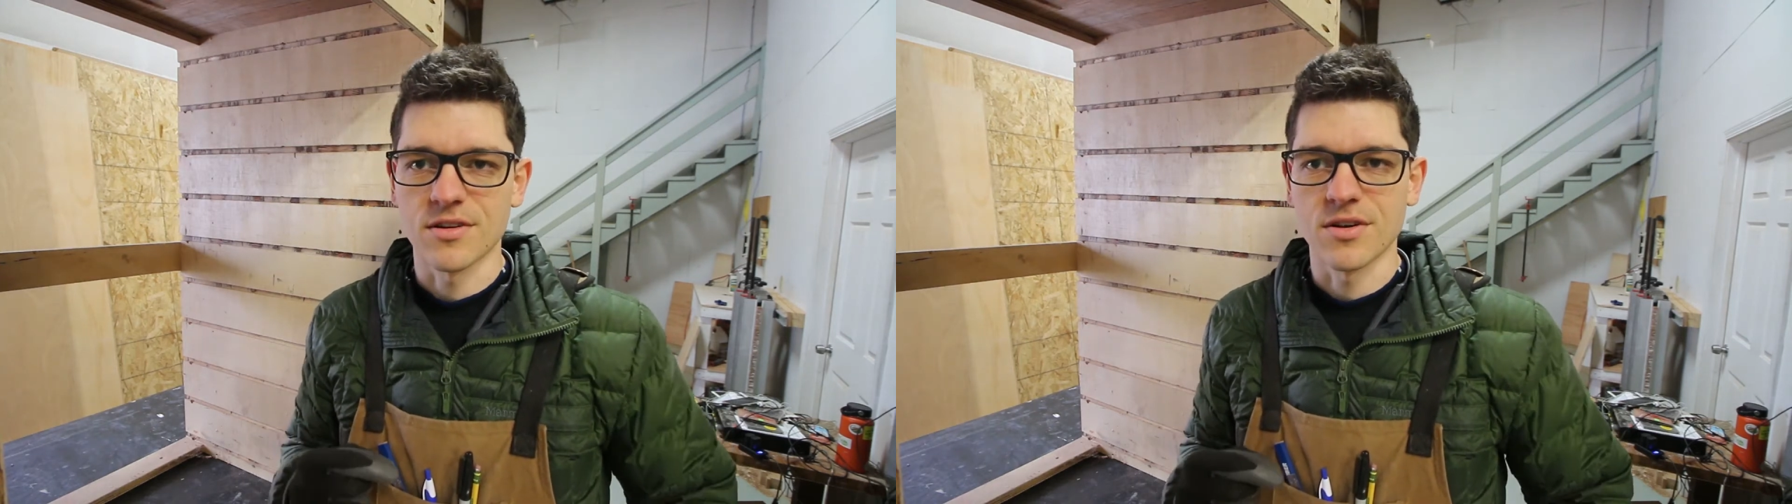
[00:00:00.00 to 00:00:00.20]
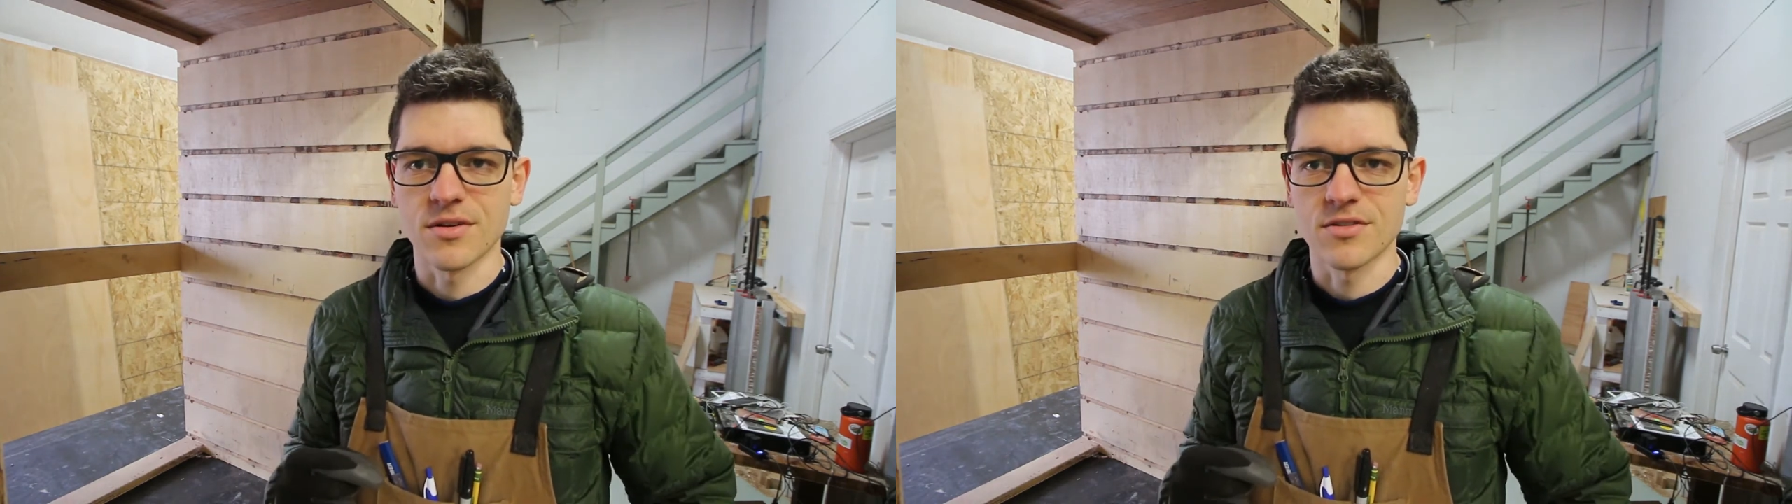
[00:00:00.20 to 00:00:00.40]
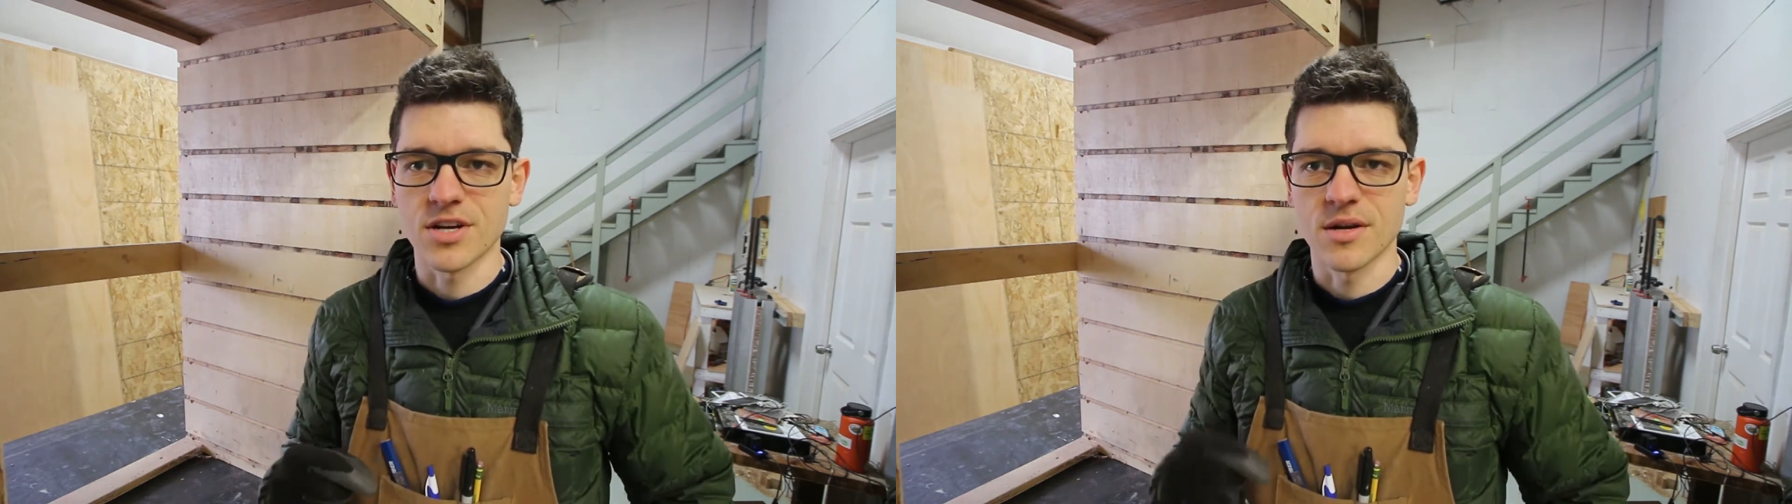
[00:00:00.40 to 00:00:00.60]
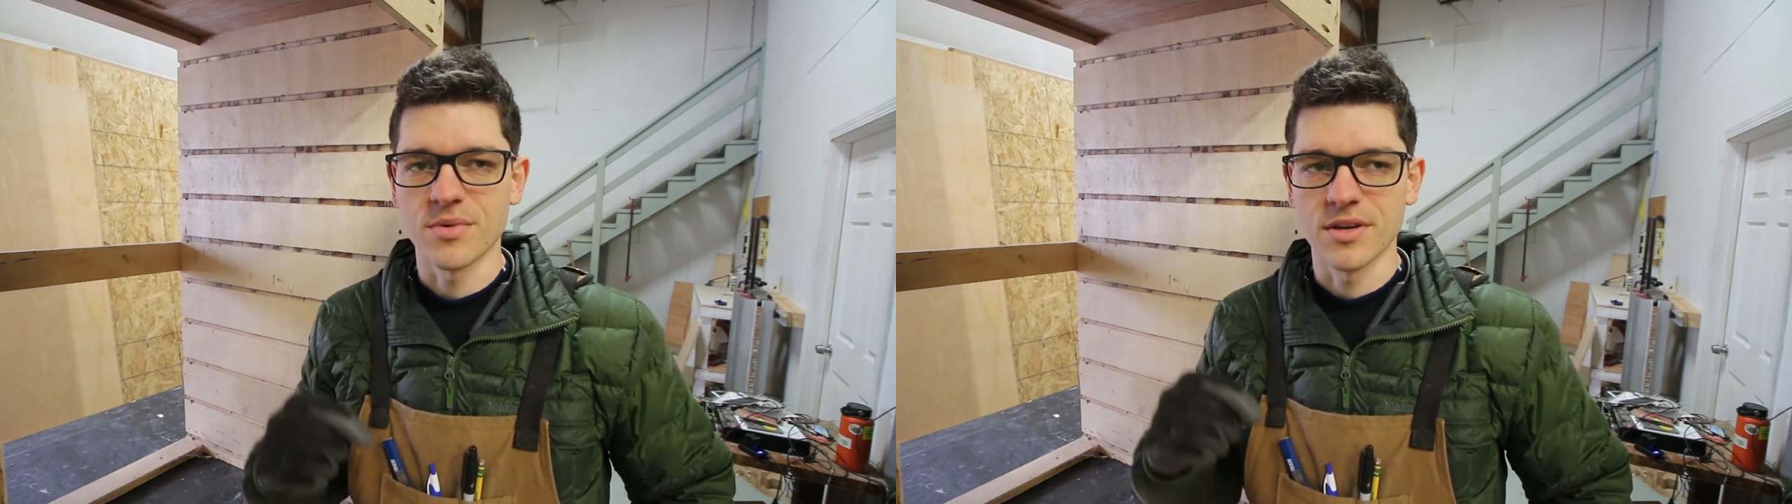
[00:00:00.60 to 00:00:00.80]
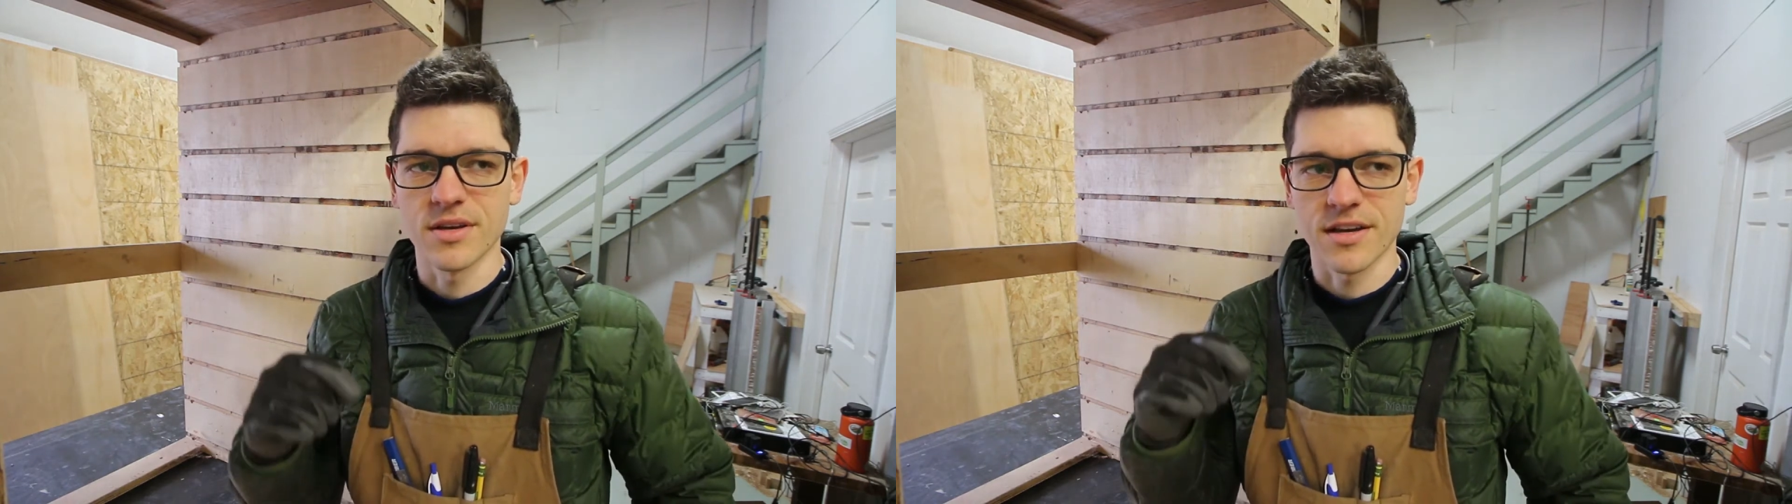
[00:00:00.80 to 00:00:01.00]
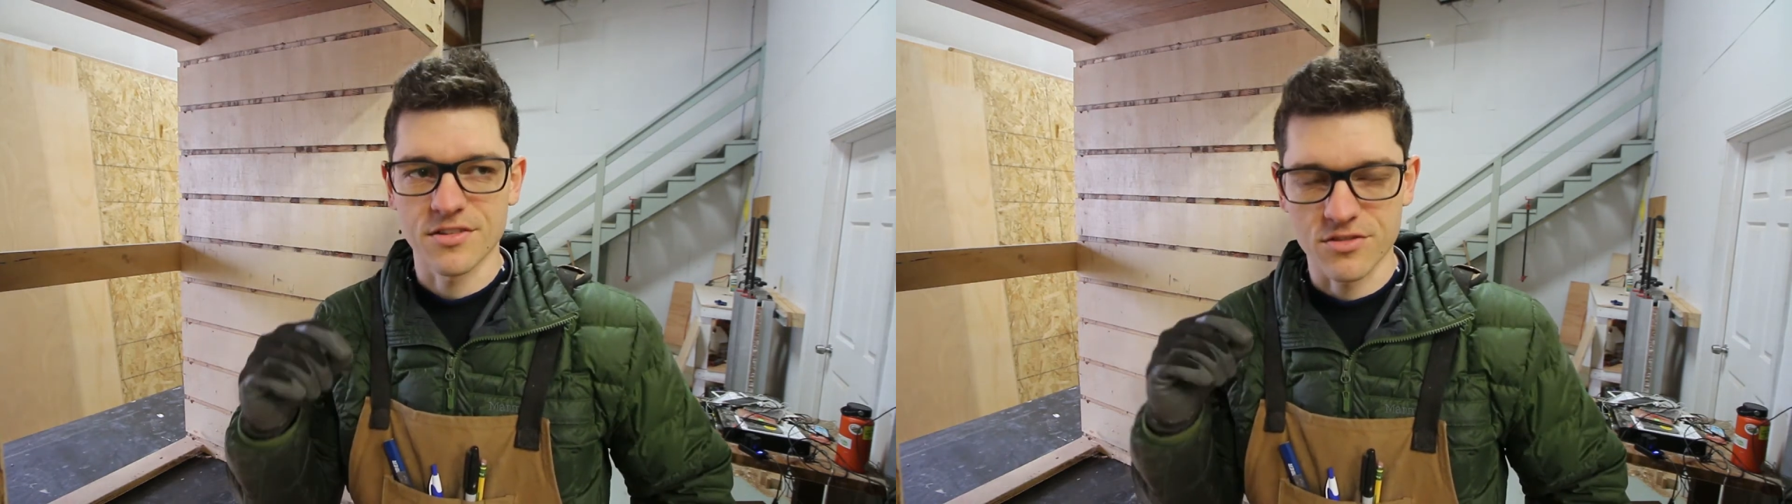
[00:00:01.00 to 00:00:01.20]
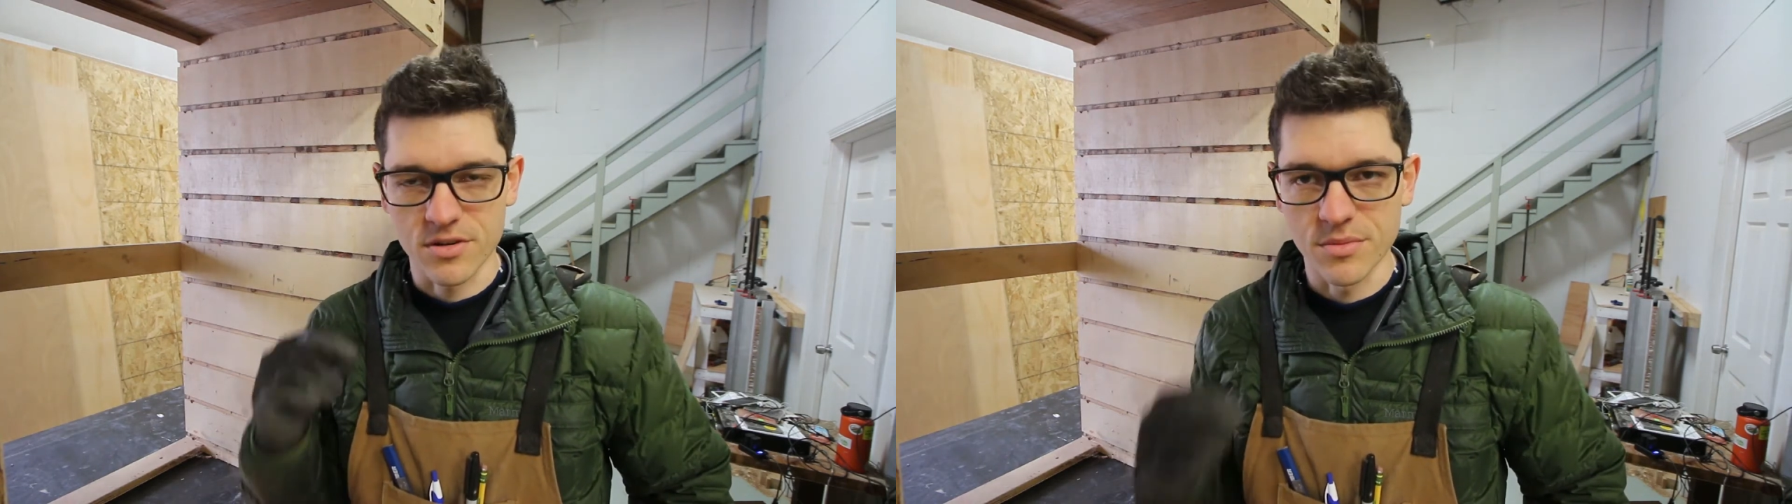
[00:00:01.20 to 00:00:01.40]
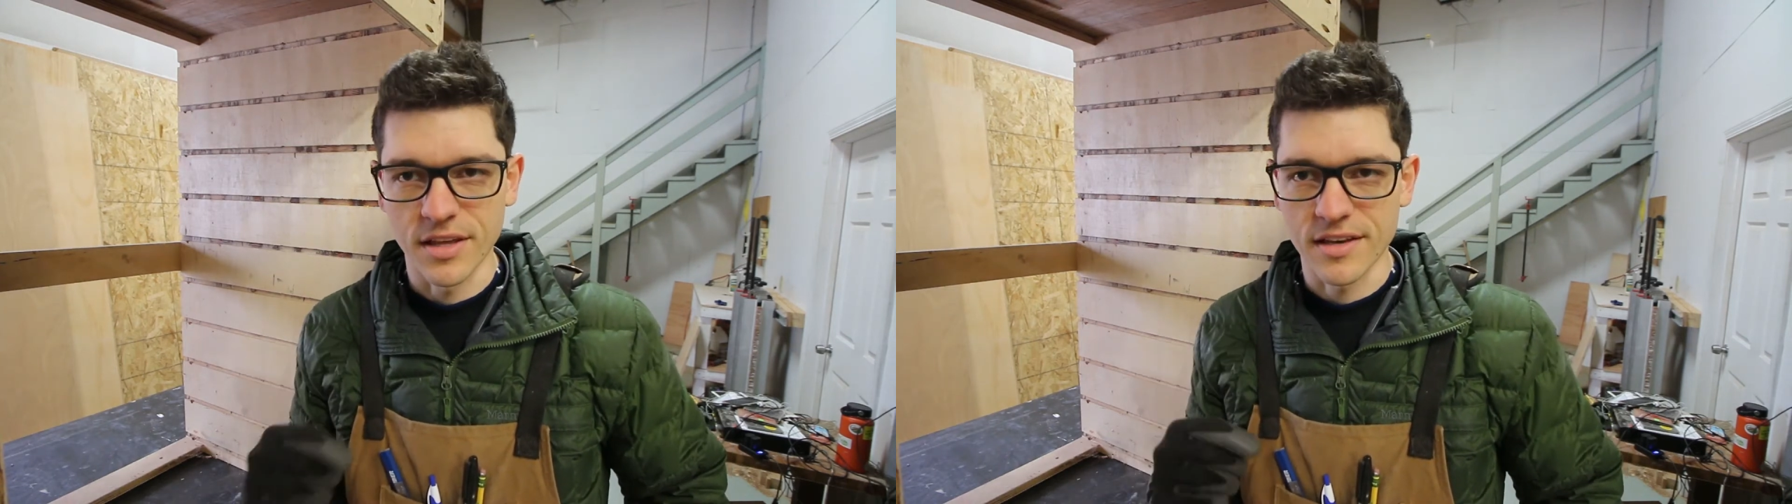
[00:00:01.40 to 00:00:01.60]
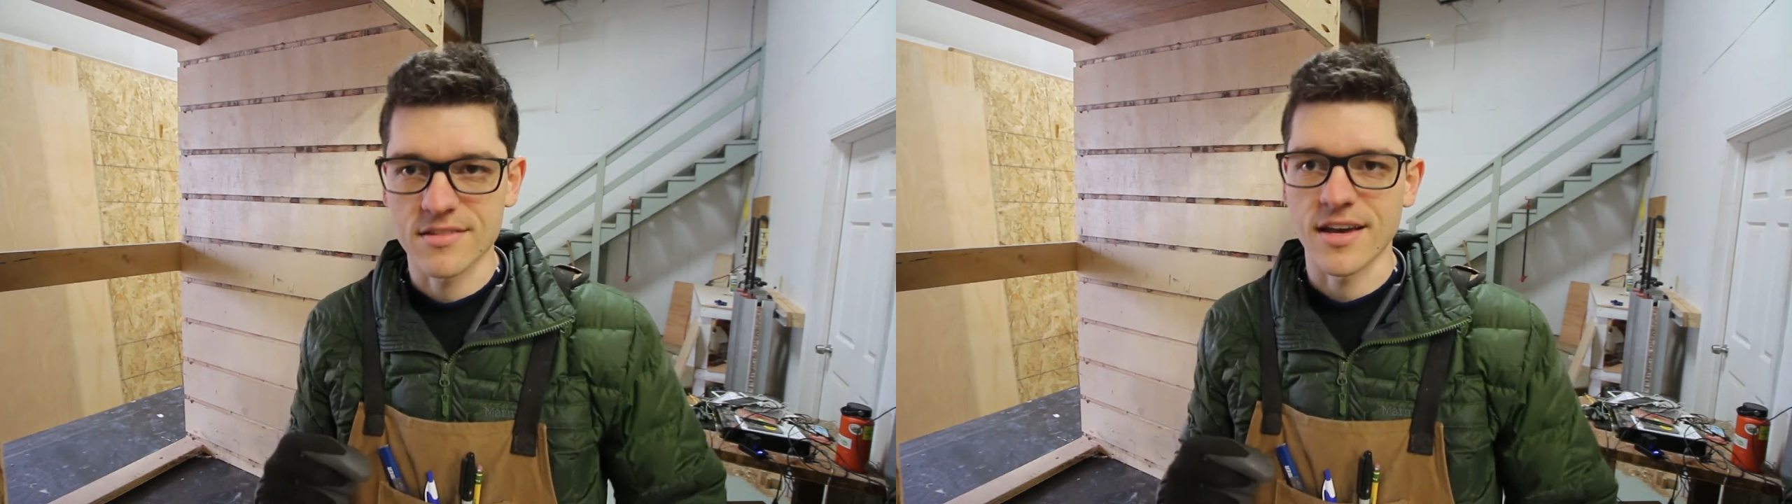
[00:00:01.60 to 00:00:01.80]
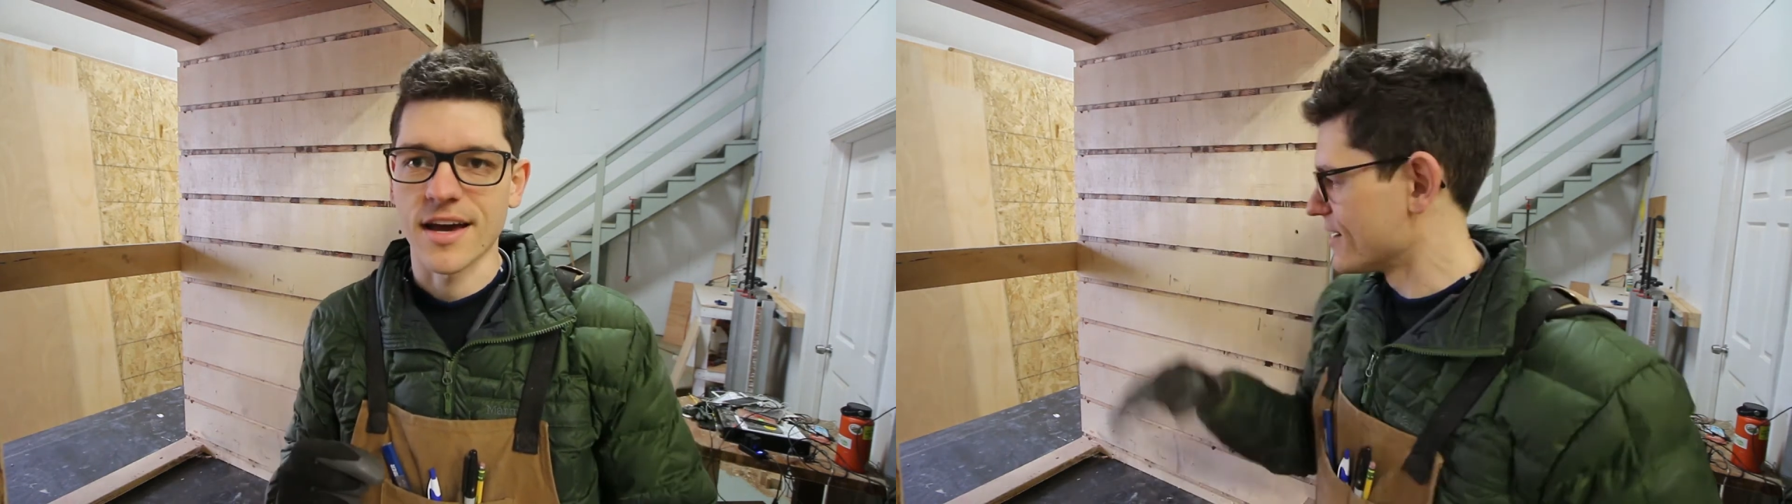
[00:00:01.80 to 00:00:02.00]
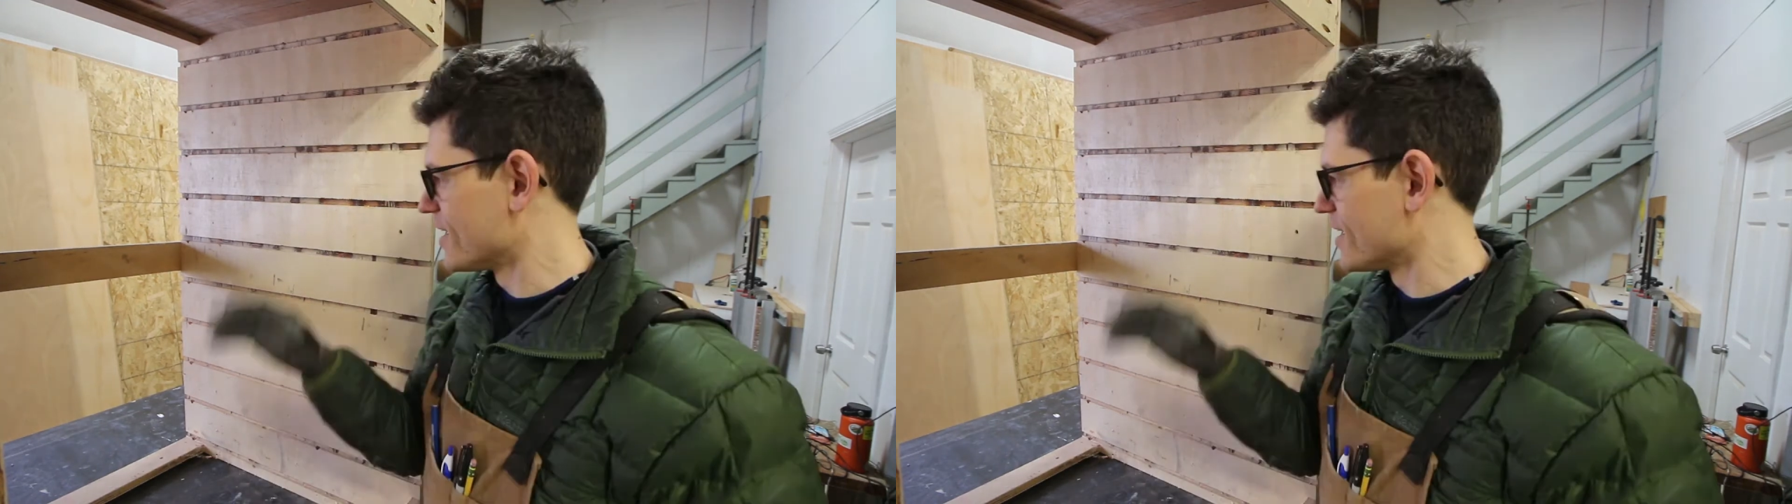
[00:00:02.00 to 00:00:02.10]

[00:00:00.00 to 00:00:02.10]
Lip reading: you know, you're trying to be extremely exact.